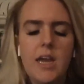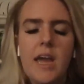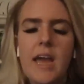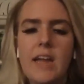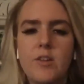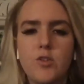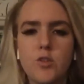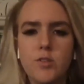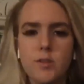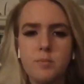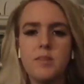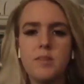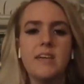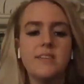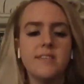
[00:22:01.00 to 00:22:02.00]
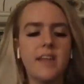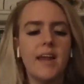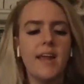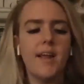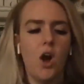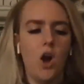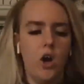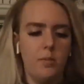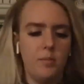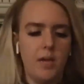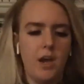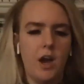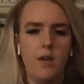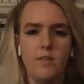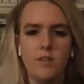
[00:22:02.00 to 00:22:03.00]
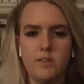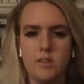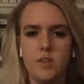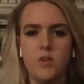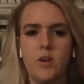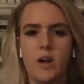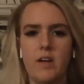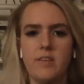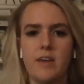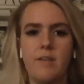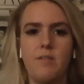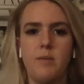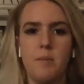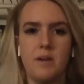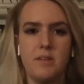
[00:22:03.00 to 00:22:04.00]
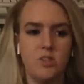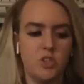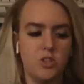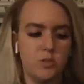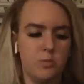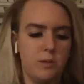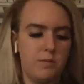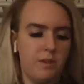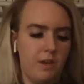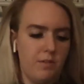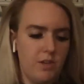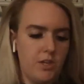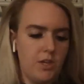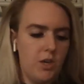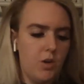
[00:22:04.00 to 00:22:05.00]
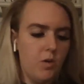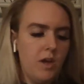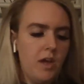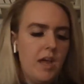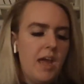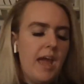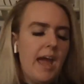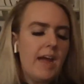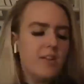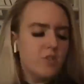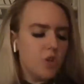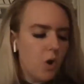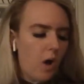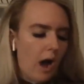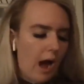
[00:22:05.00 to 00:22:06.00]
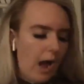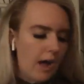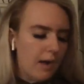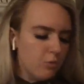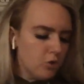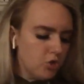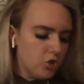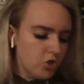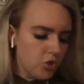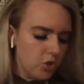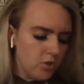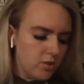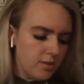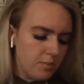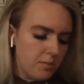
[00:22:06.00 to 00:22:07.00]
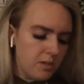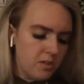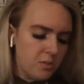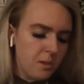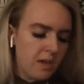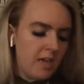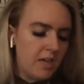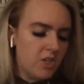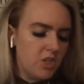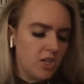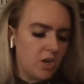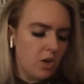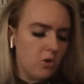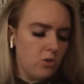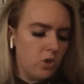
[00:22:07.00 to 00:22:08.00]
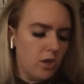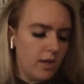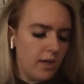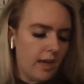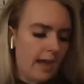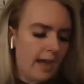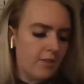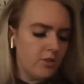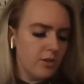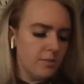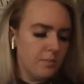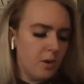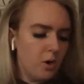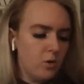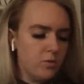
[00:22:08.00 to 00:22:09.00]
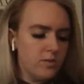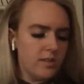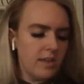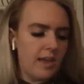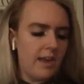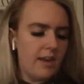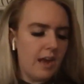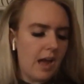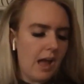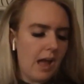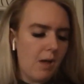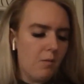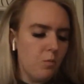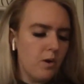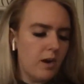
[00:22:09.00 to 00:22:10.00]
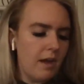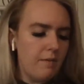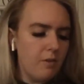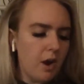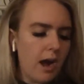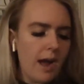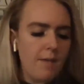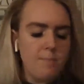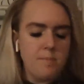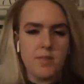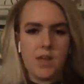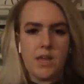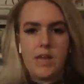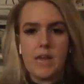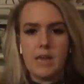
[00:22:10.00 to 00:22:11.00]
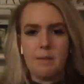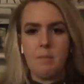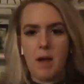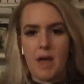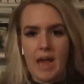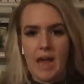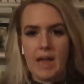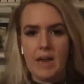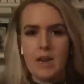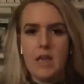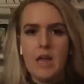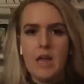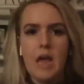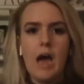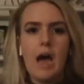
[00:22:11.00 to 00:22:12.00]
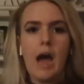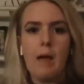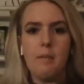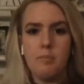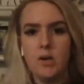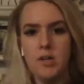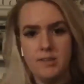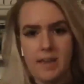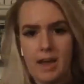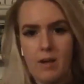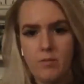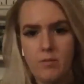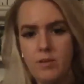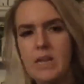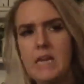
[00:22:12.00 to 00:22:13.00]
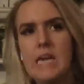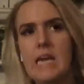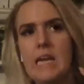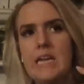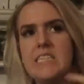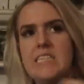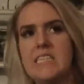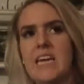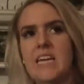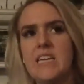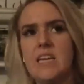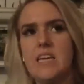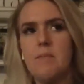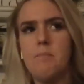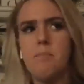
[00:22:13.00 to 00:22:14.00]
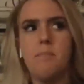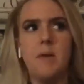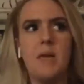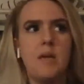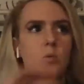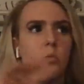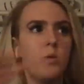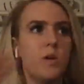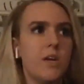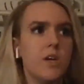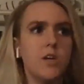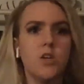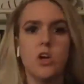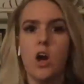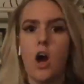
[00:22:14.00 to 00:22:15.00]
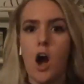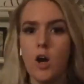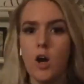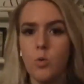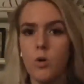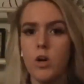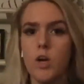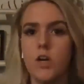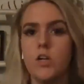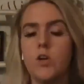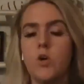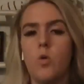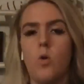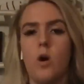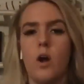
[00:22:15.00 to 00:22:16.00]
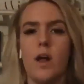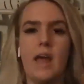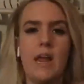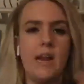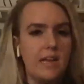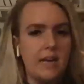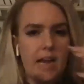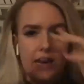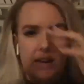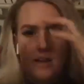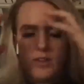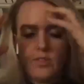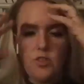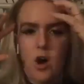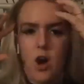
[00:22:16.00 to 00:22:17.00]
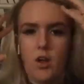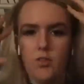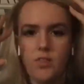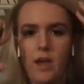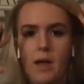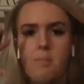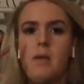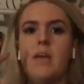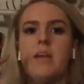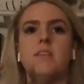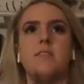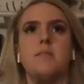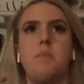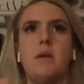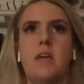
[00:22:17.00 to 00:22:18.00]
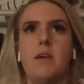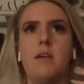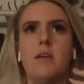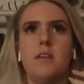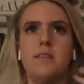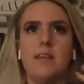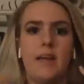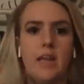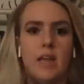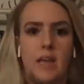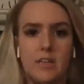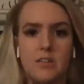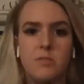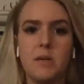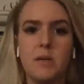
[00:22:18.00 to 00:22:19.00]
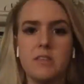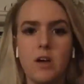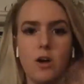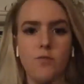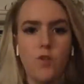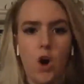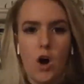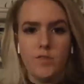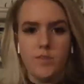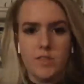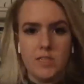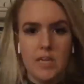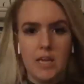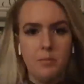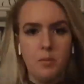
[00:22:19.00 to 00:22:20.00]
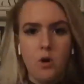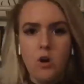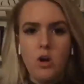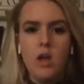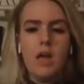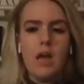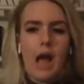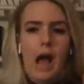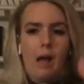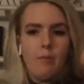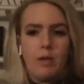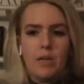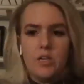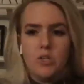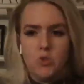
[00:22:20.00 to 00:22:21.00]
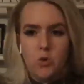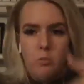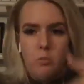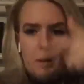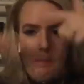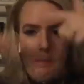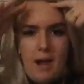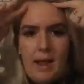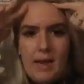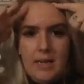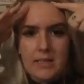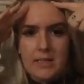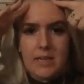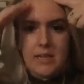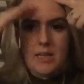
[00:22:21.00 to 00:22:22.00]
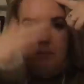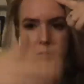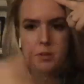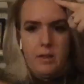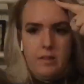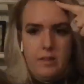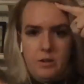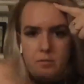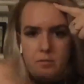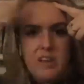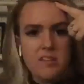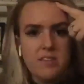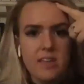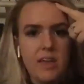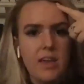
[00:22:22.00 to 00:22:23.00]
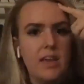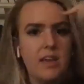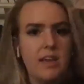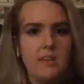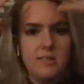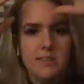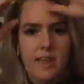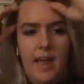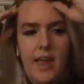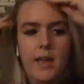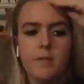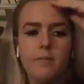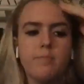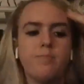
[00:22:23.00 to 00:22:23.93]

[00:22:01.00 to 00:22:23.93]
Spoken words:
And so some things that I comment, obviously you guys have the messages we've given you. And so I will just go to somebody's page and I'll look at their posts, and whatever I'm thinking in my head, I put down. And I take it being weird or awkward or any kind of thought that makes me second guess myself off the table. I'm in control of my mind. I completely erase it, and I say,